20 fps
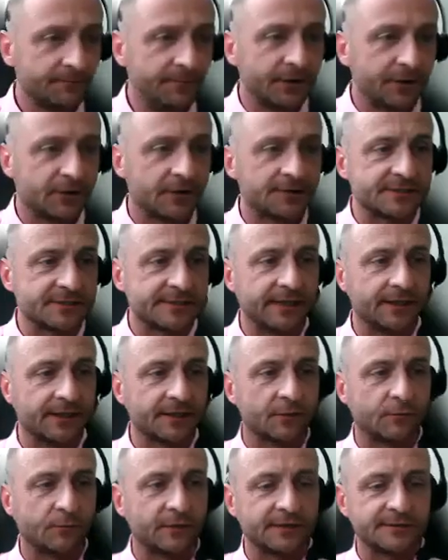because
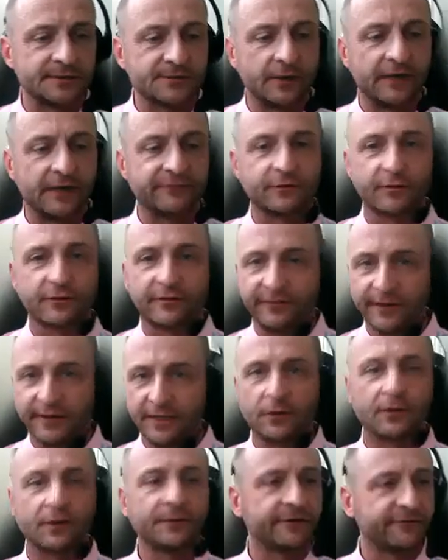they are the ones who have to
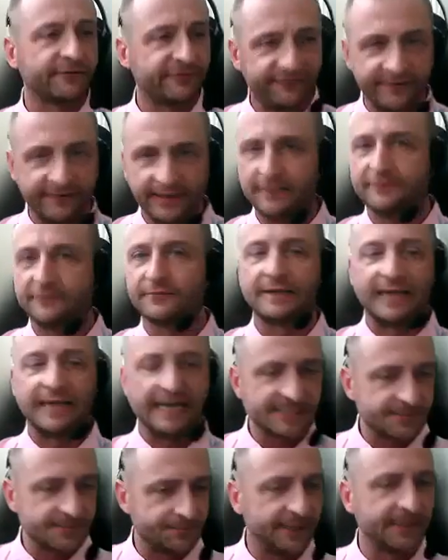think on their feet,
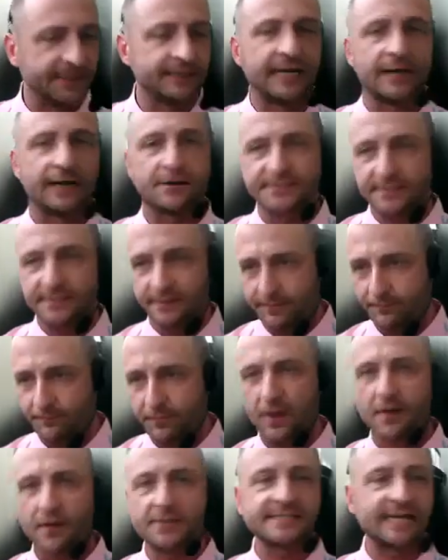last minute, outside the
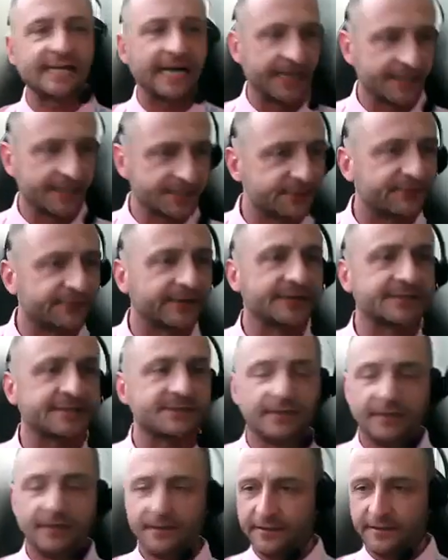box, high
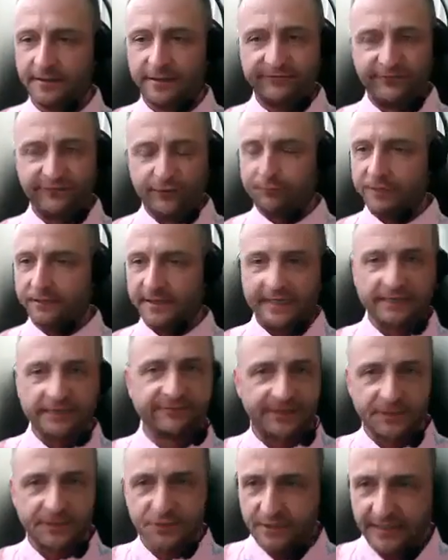stress. If you play
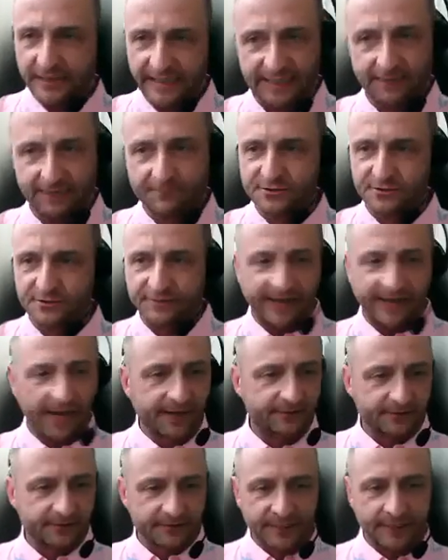adventure games or
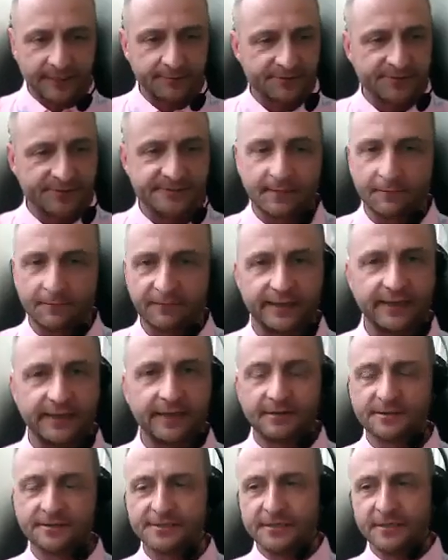tactical games or
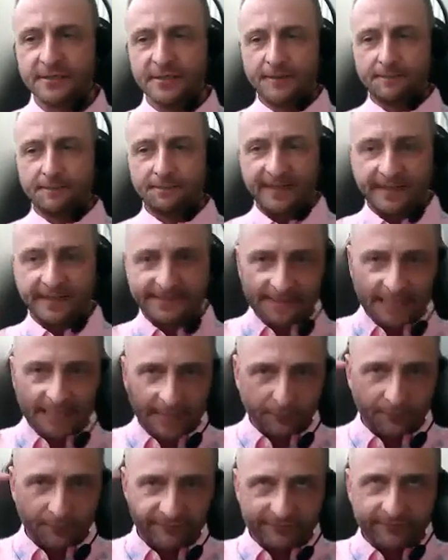something else, that's
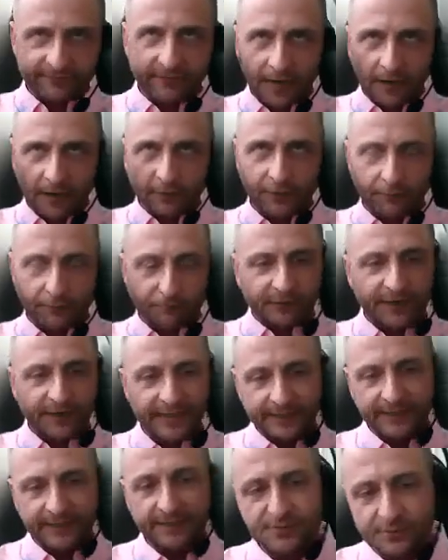type of how your
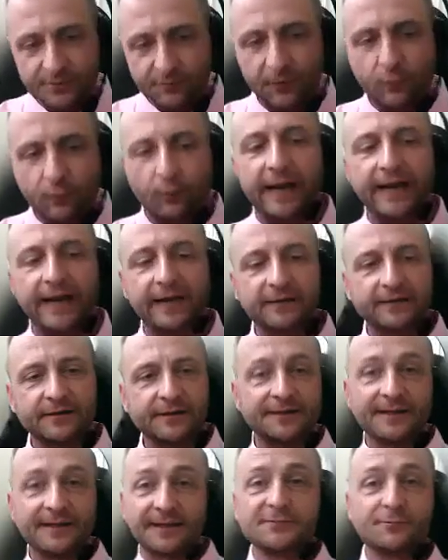brain needs to be
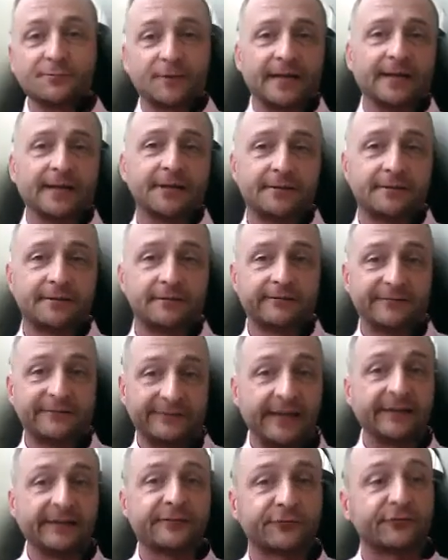wired. And that's what I
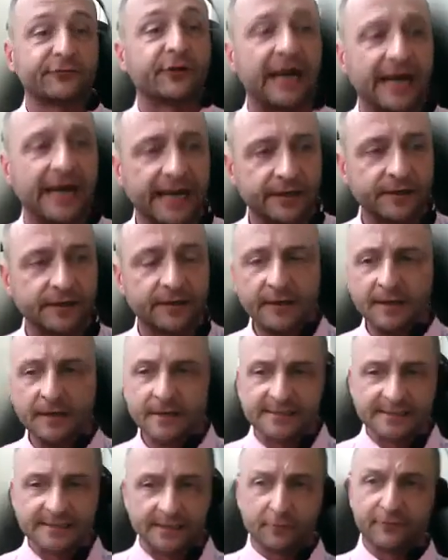tend to hire.
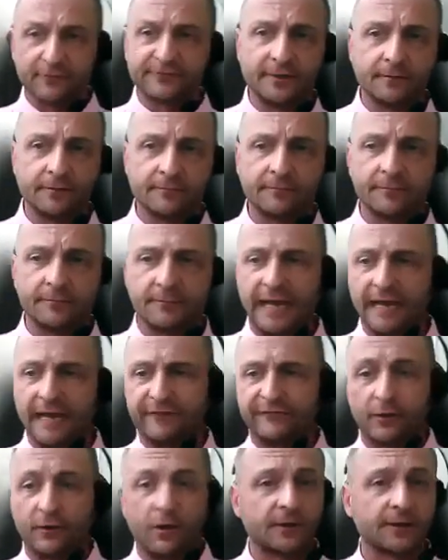Some of them
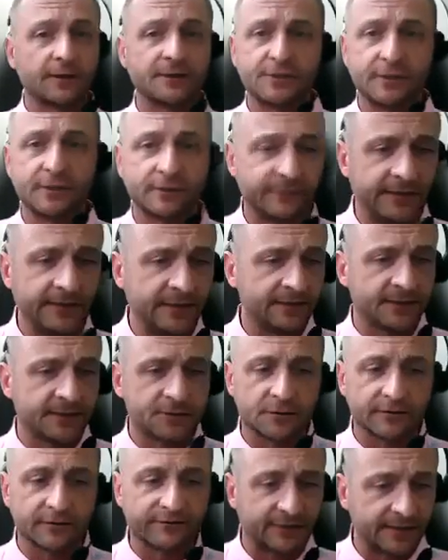have a college degree in
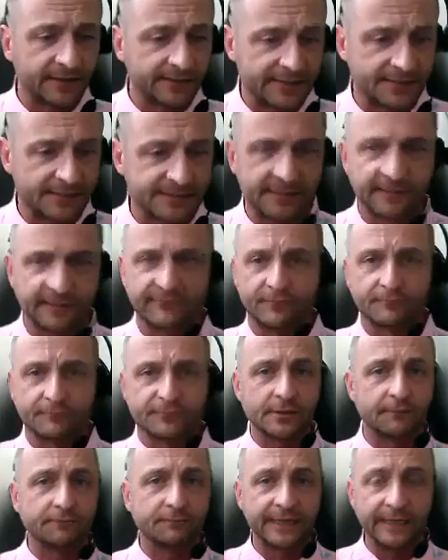digital forensics, like
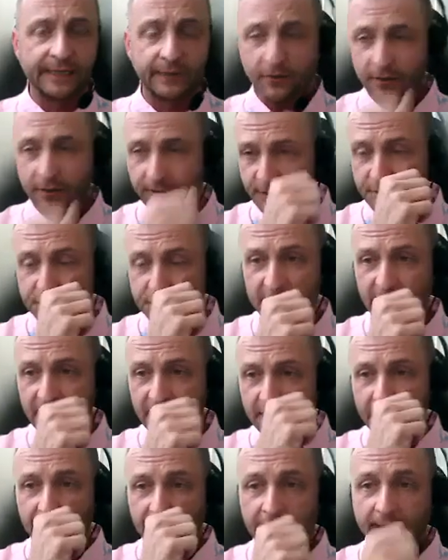from Champlain College.
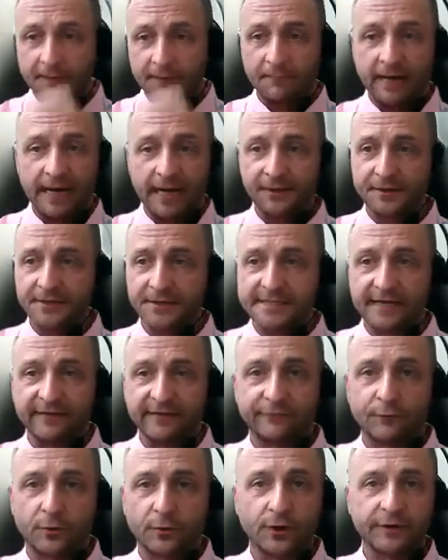Others
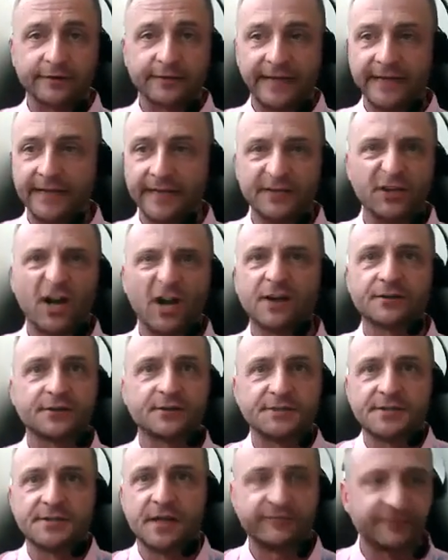have worked at a
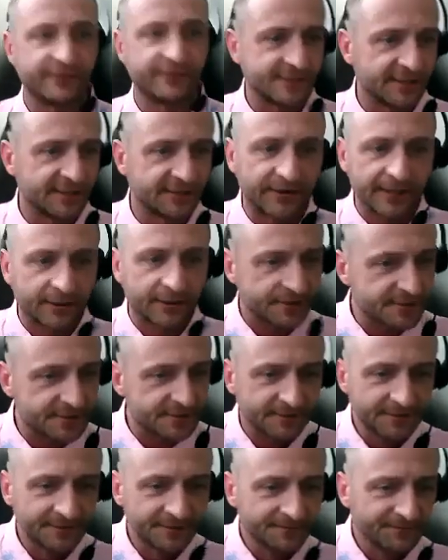doctor's office in
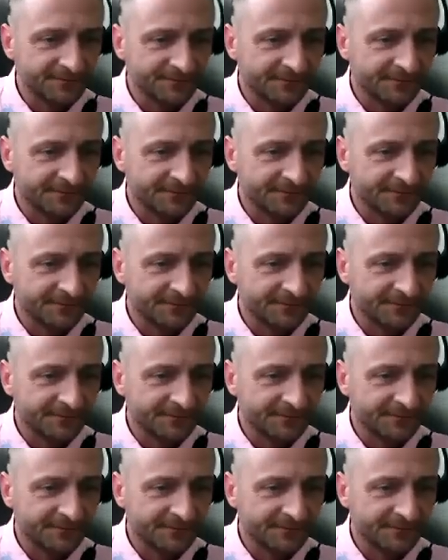records.